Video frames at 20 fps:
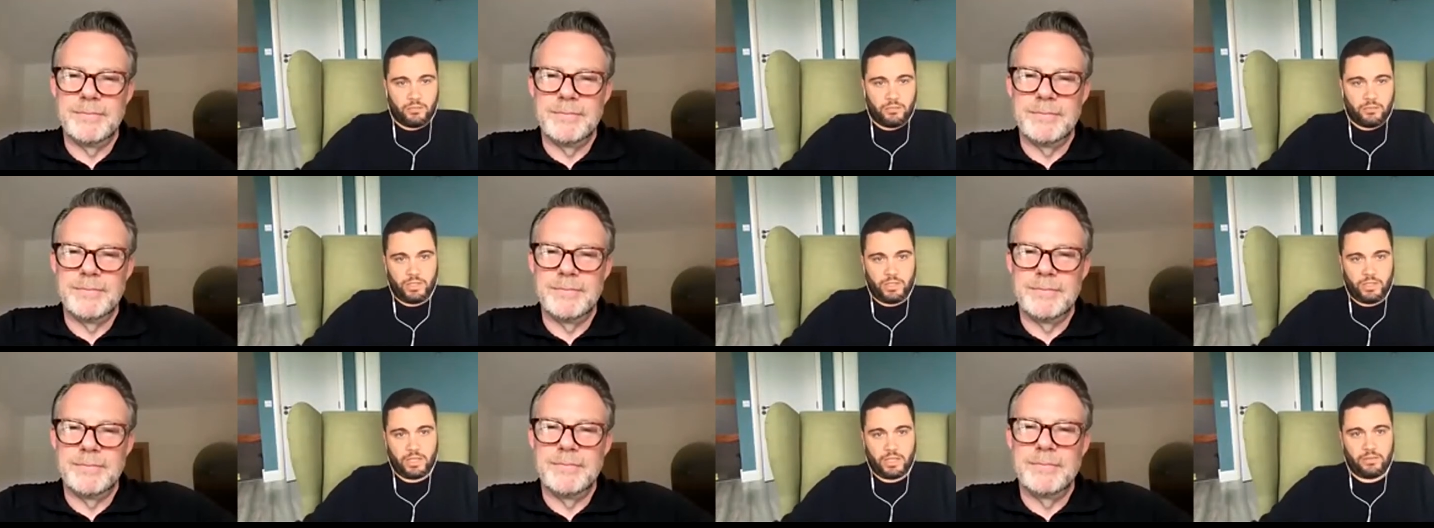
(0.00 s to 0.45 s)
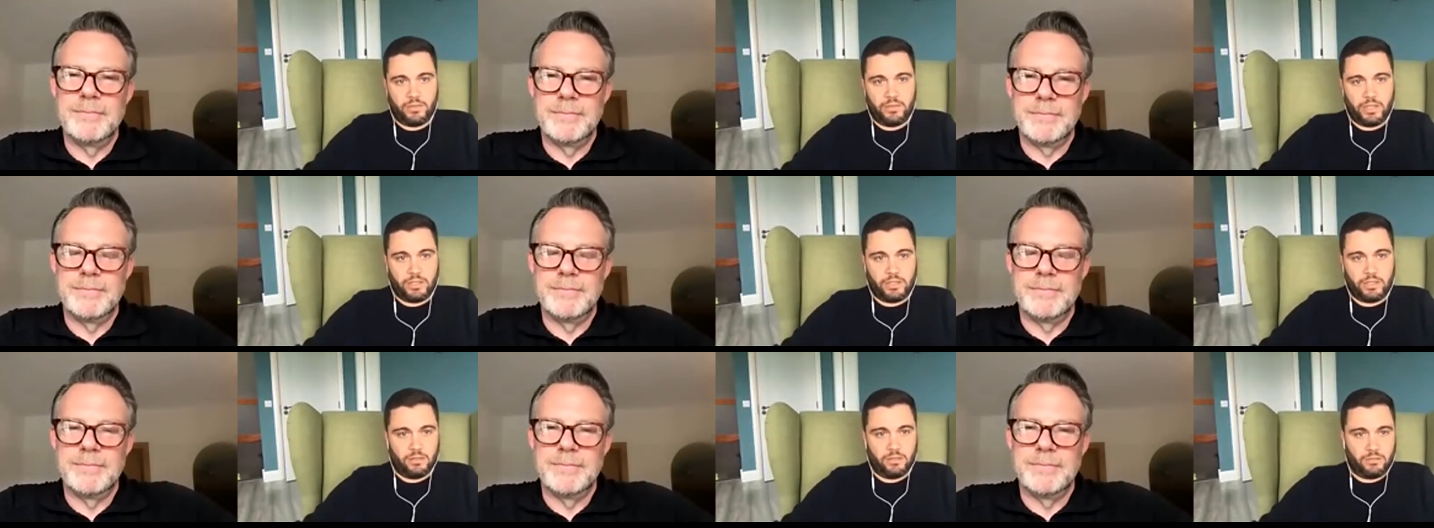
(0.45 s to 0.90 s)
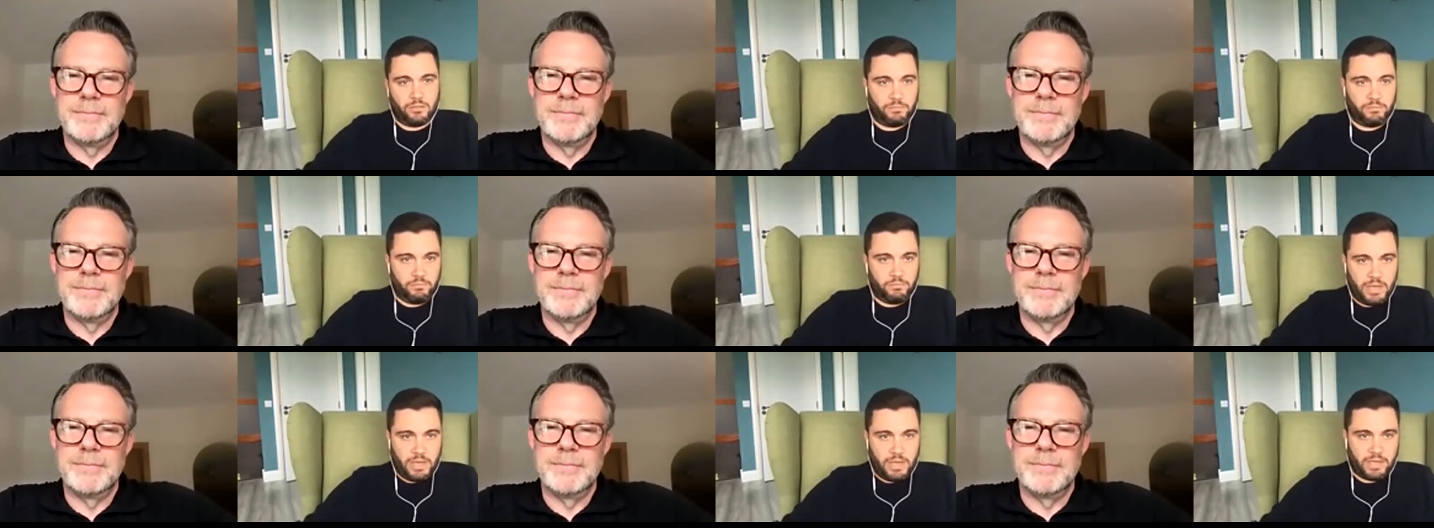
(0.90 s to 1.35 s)
Speaker 1: We have a little
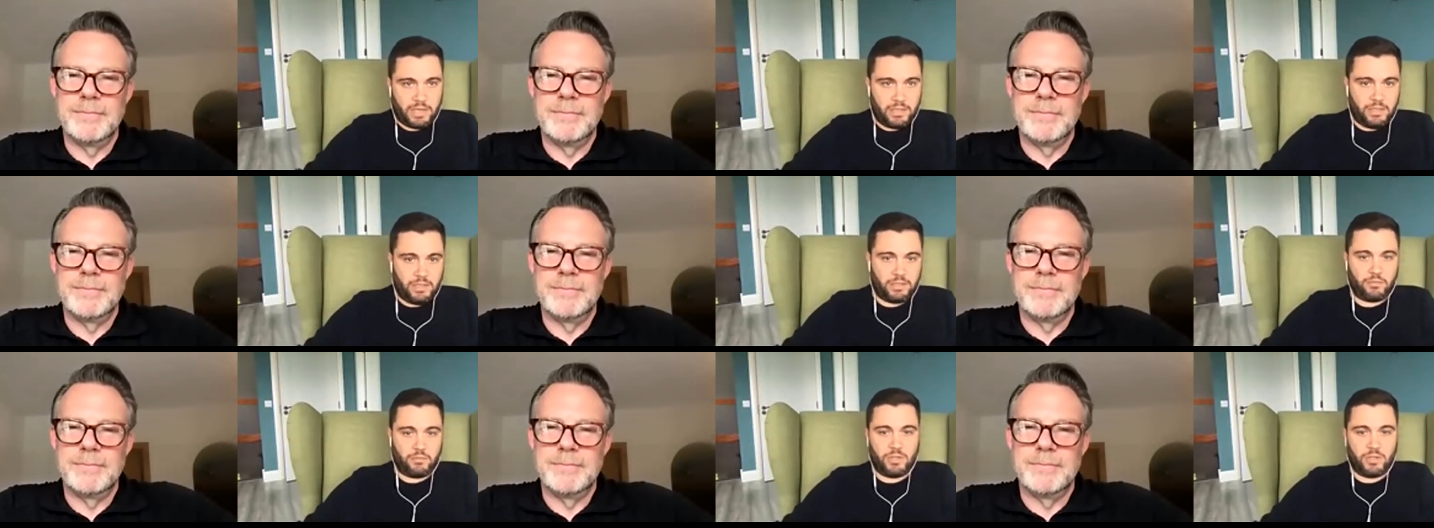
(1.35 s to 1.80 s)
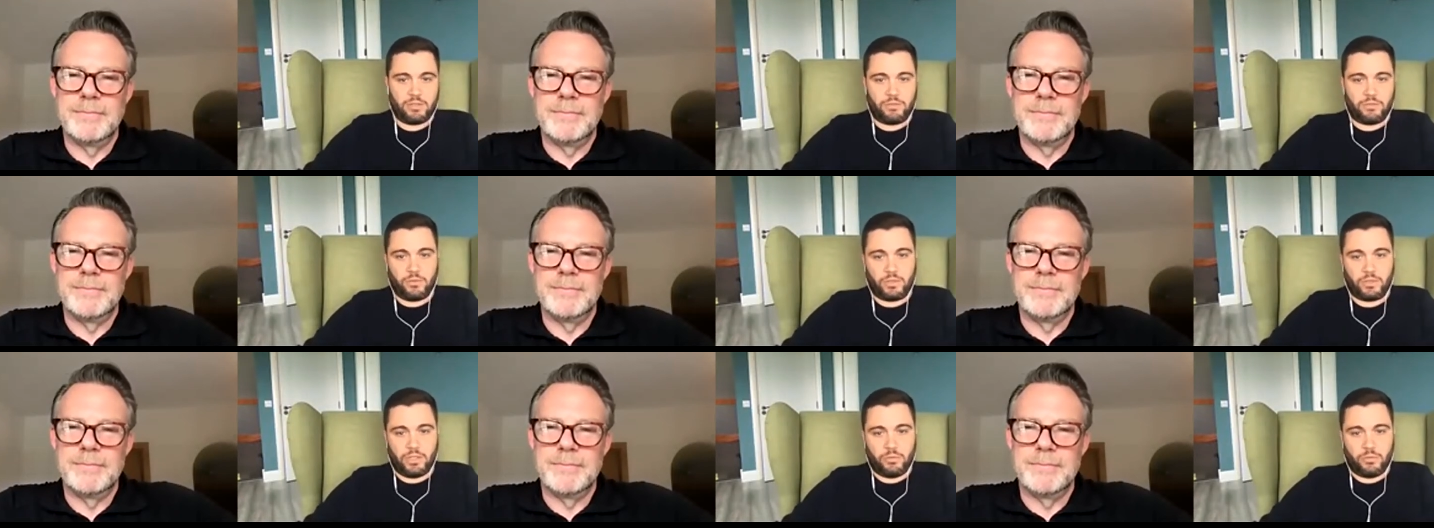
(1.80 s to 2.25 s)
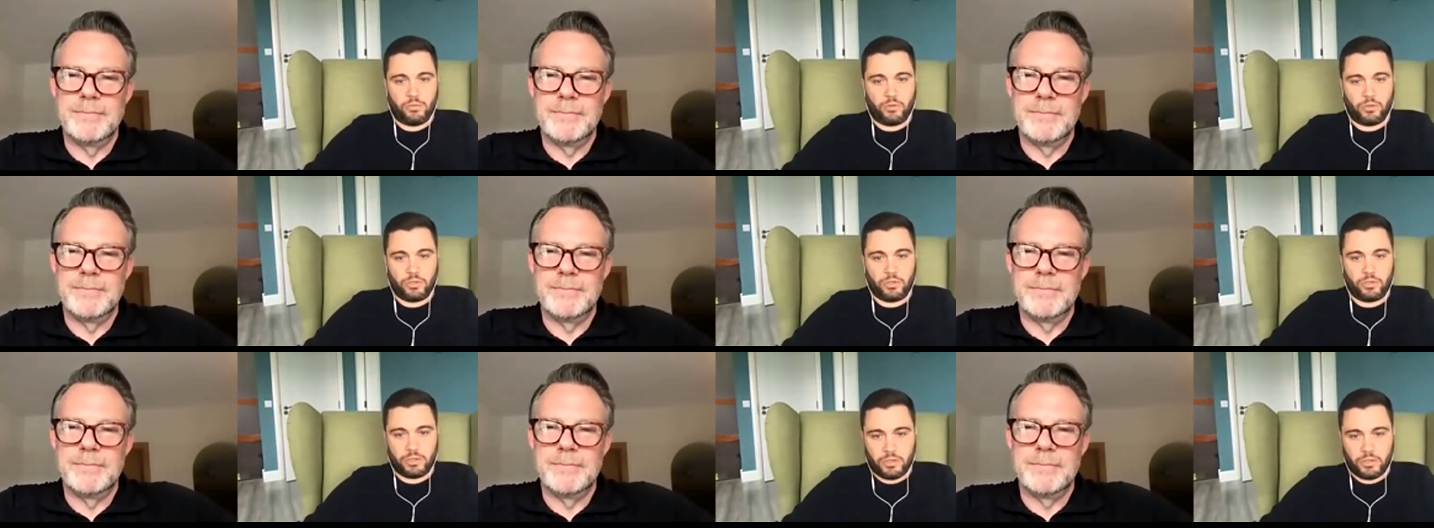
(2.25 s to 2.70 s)
backend integration for
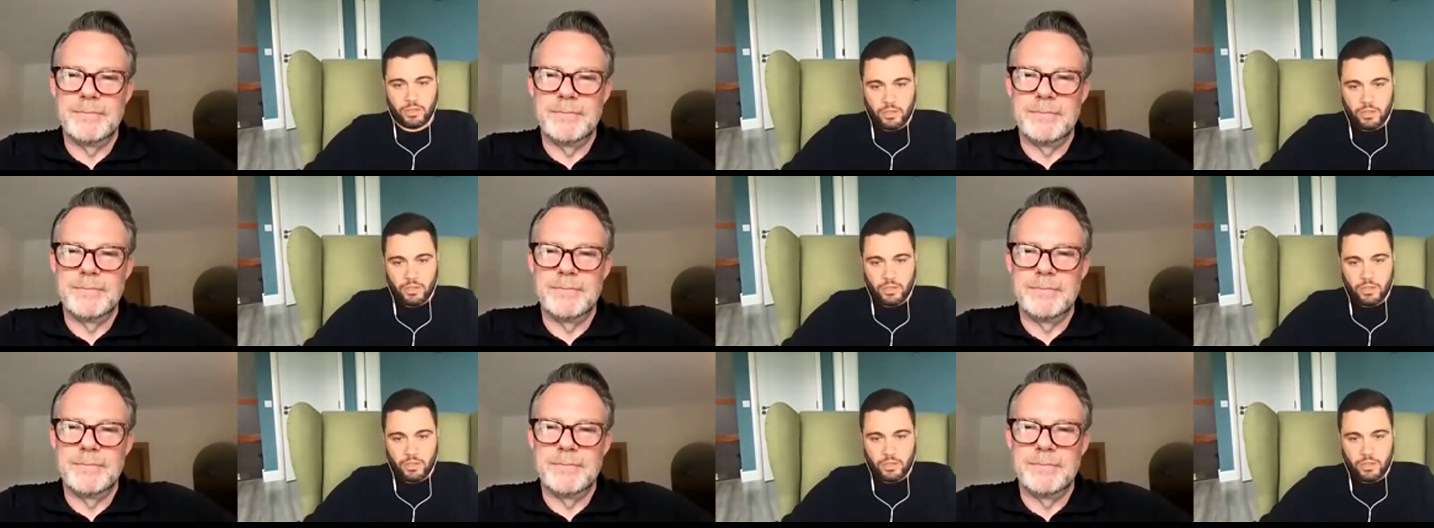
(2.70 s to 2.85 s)
ClearWord.